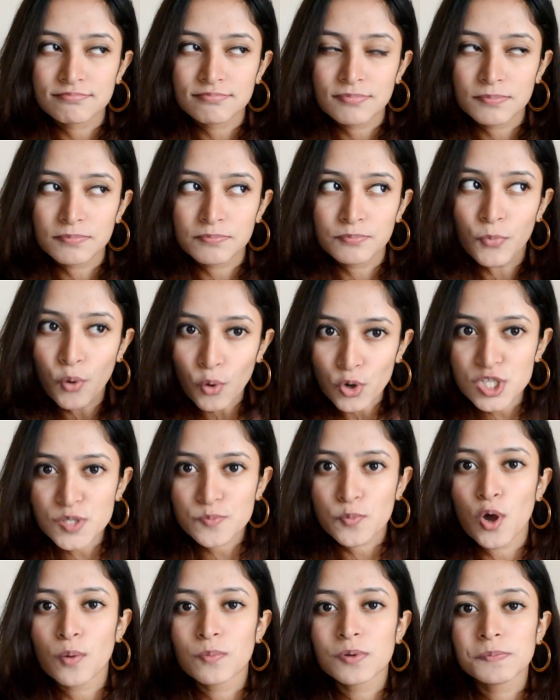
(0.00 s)
most
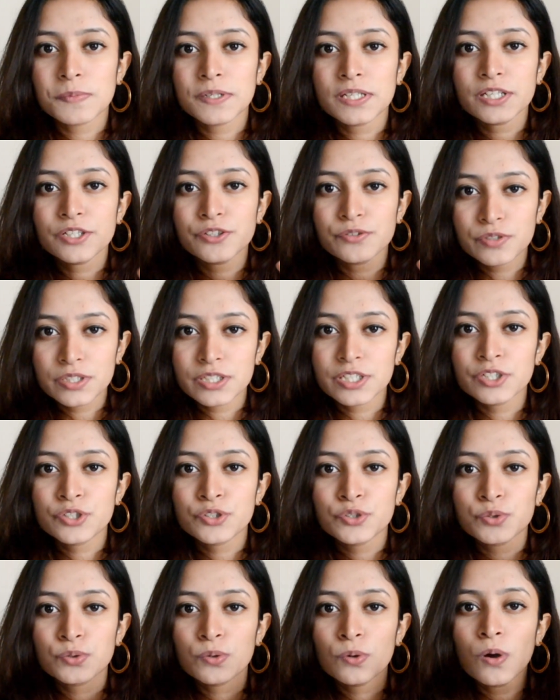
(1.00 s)
probably you need
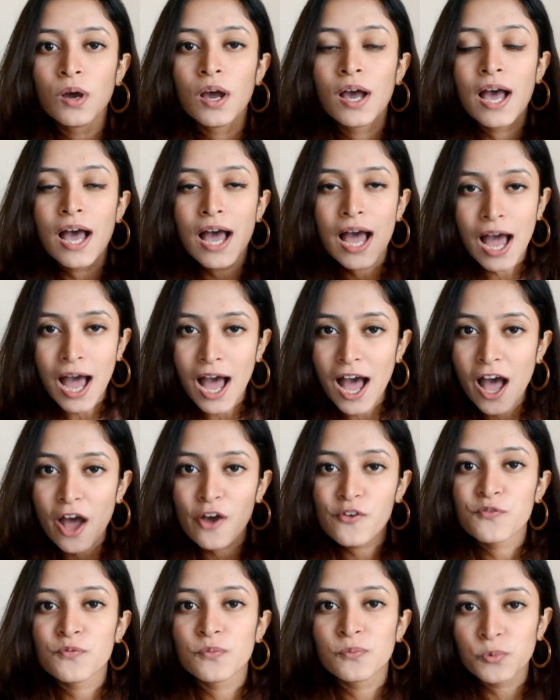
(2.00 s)
to
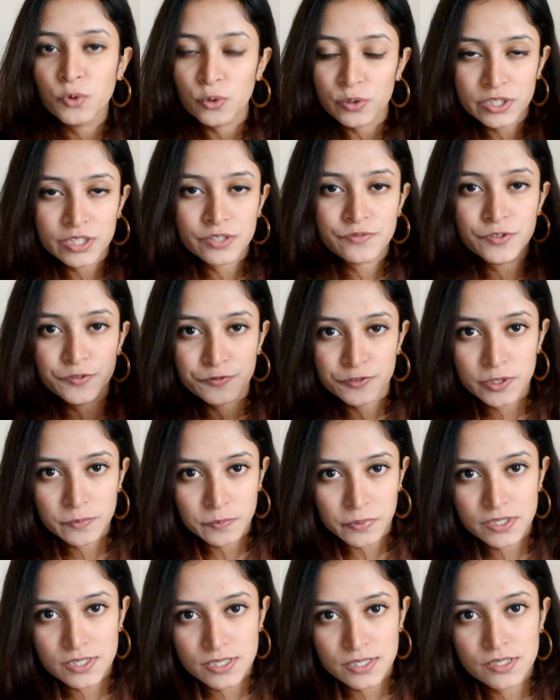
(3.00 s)
have more than
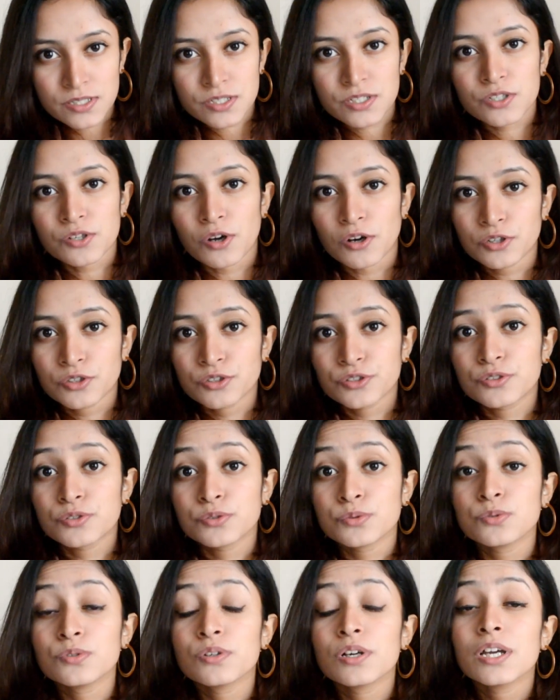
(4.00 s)
50% in order
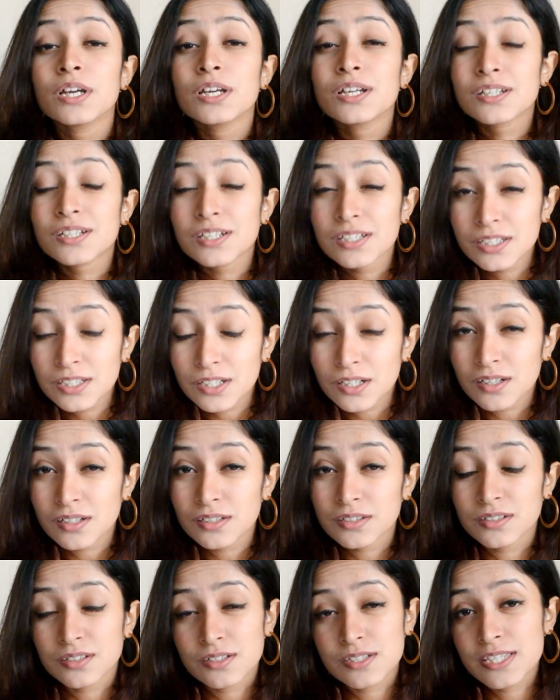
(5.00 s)
to clear
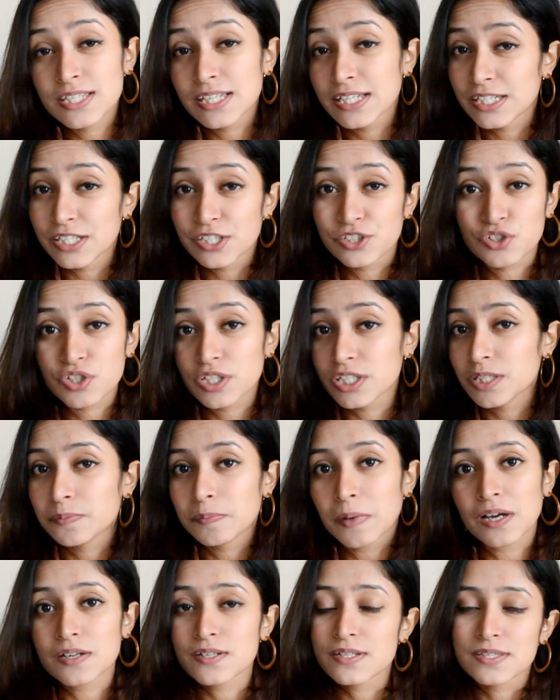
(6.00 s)
the CAT and GAT
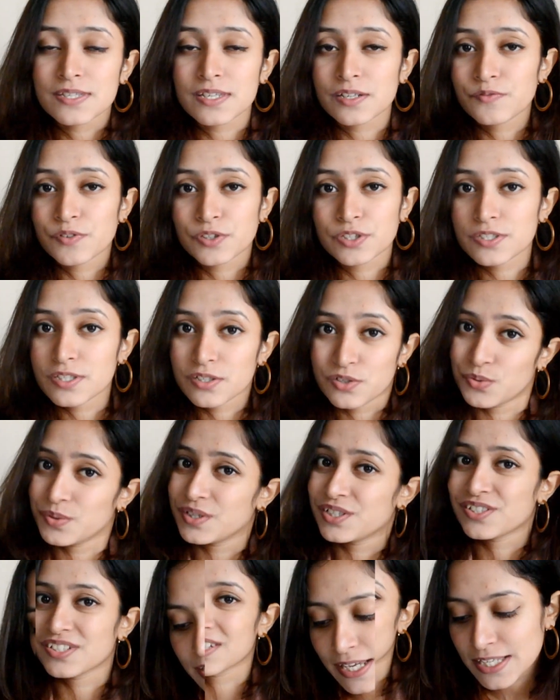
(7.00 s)
part and sit for the
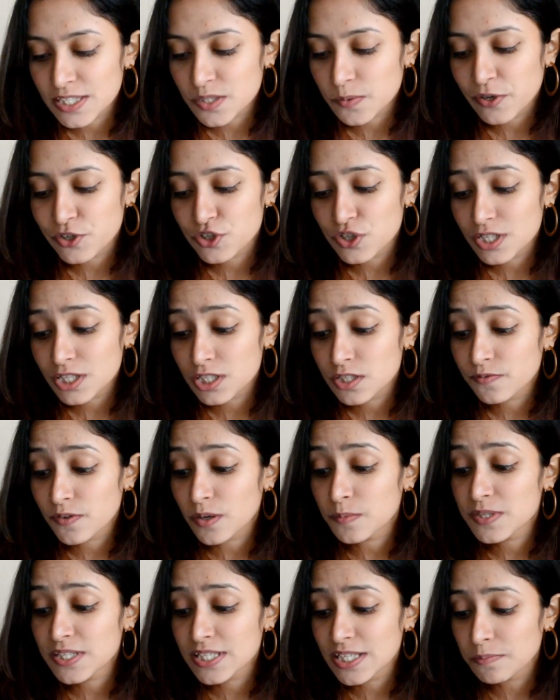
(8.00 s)
situation test. Next question is from
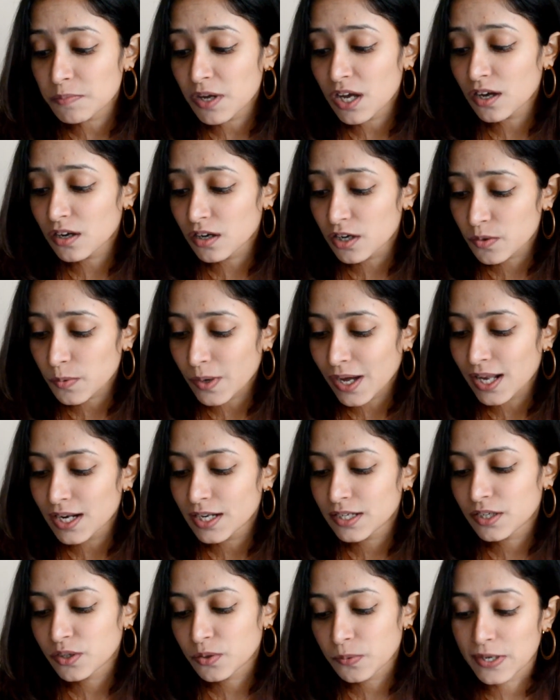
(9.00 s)
Seema Agarwal
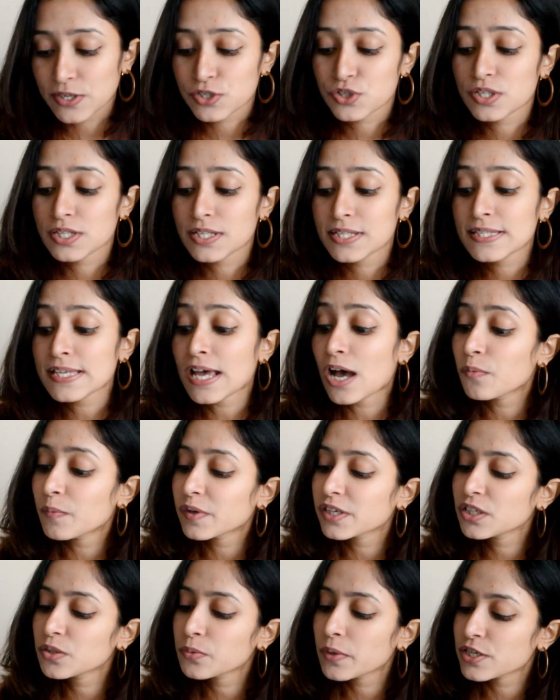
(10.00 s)
and her question is, how
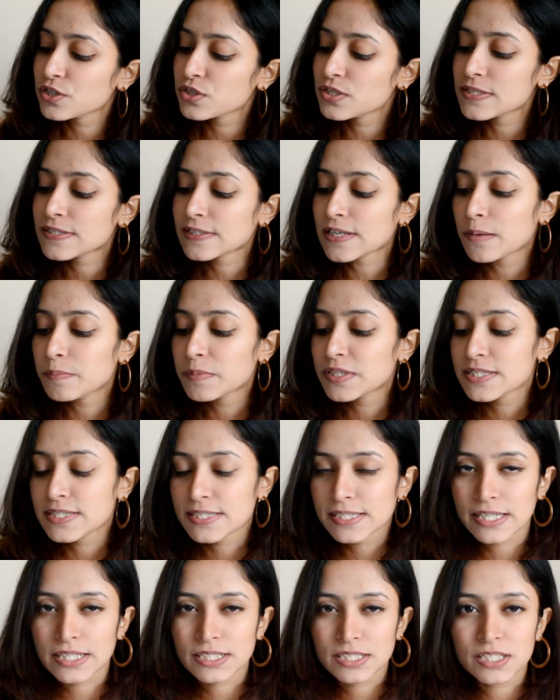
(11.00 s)
many questions come in
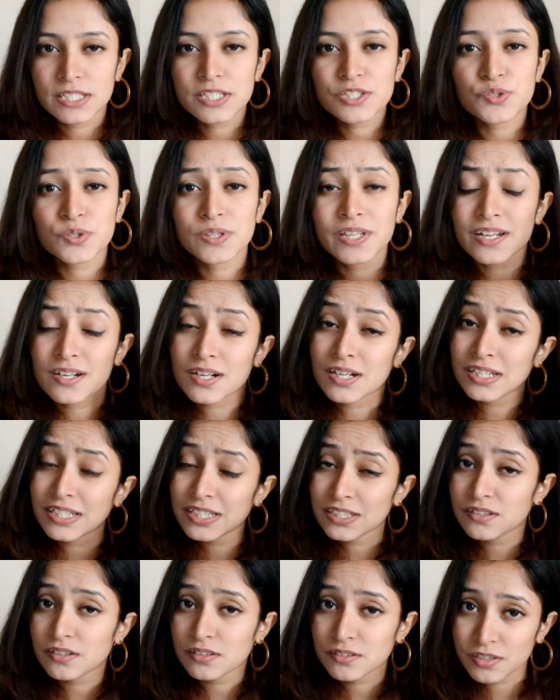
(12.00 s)
CAT? So there are
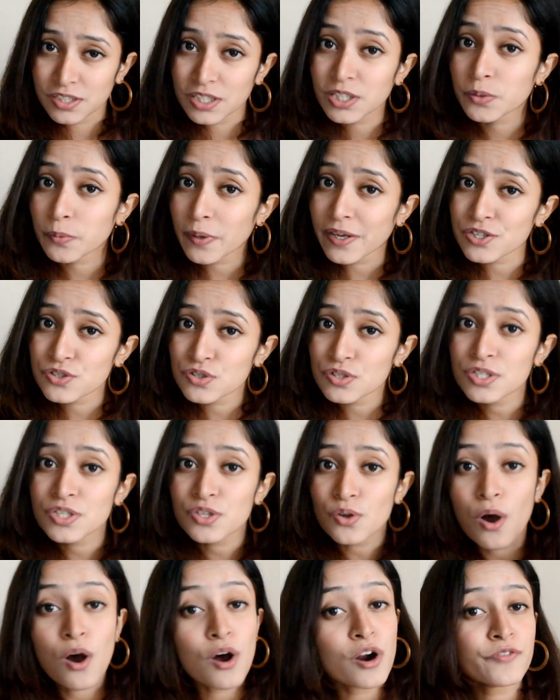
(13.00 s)
either 3 questions
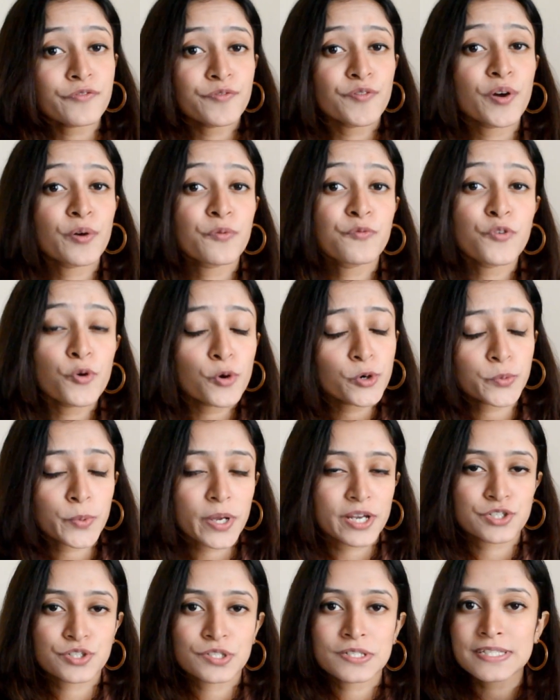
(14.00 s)
or 4
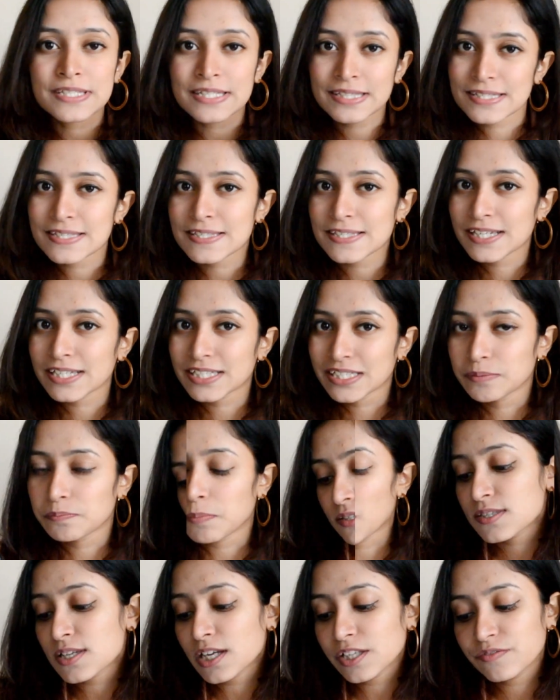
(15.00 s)
questions in the CAT
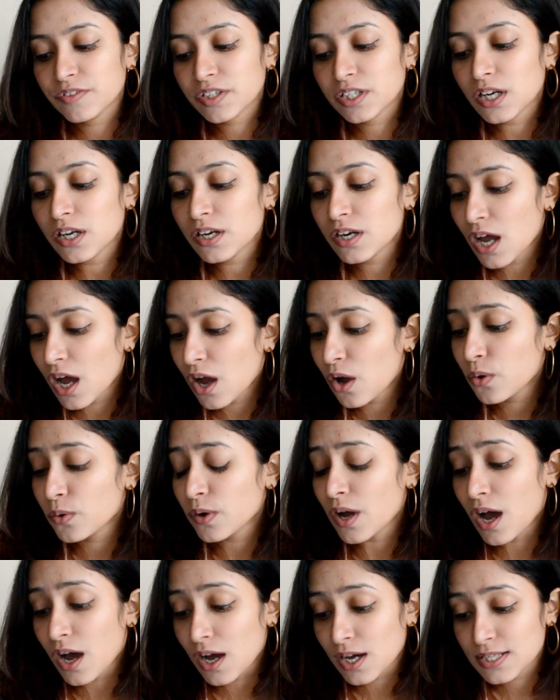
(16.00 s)
part. Sadvika Rao
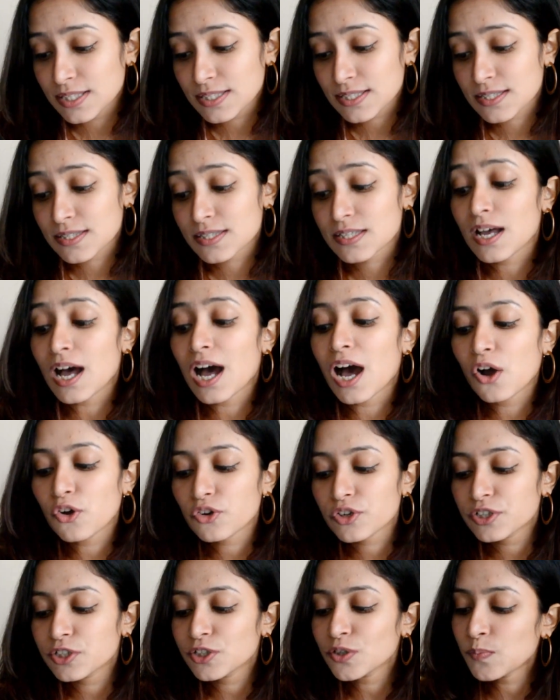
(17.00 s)
asks, how
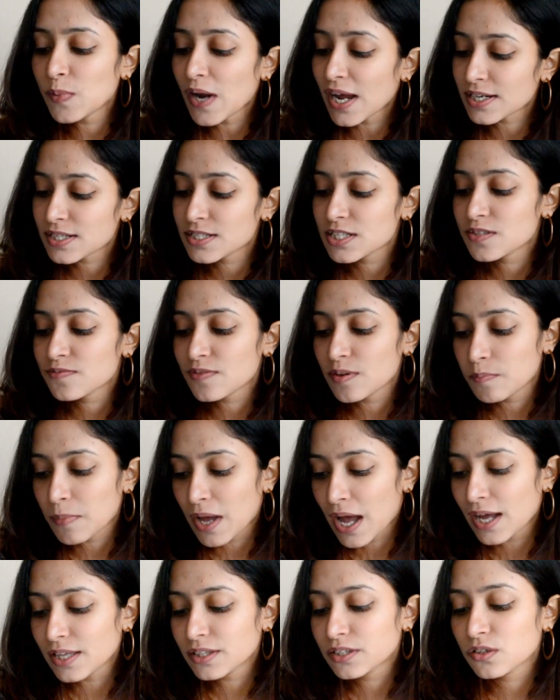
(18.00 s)
did you practice for
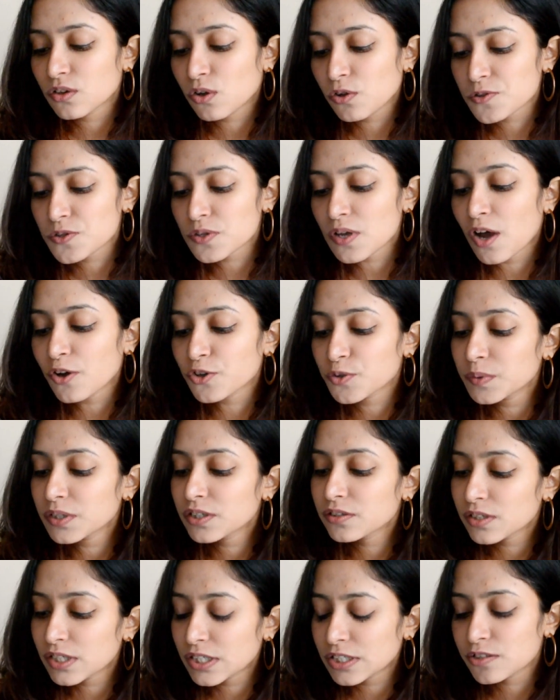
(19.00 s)
math and also how to be
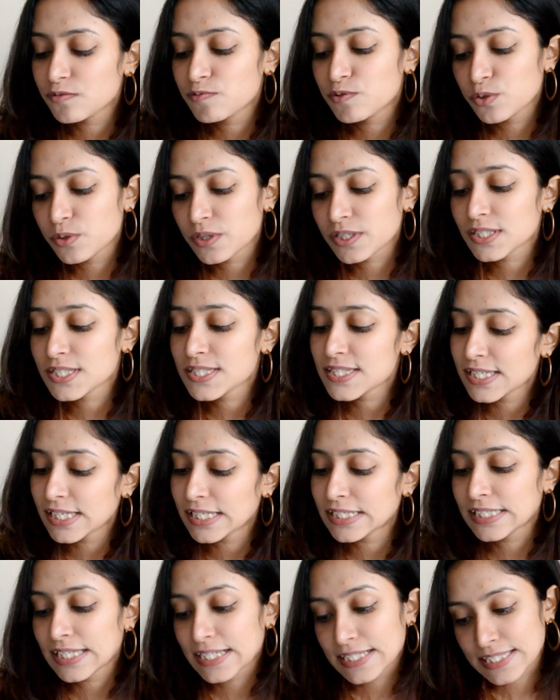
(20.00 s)
creative during the
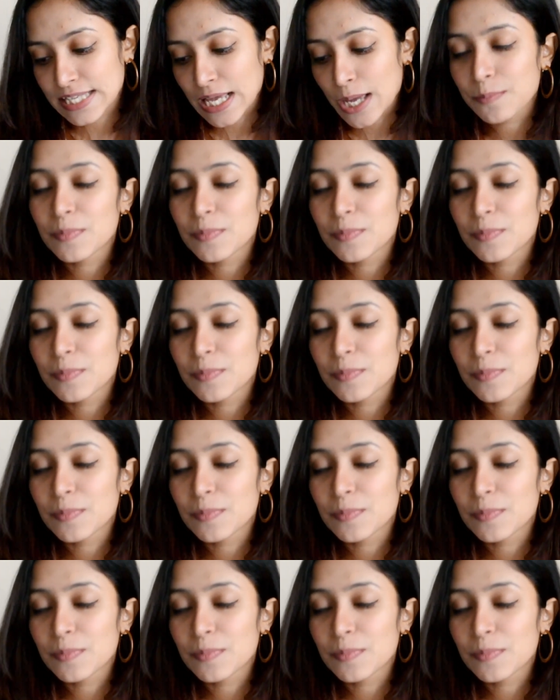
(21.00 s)
CAT exam?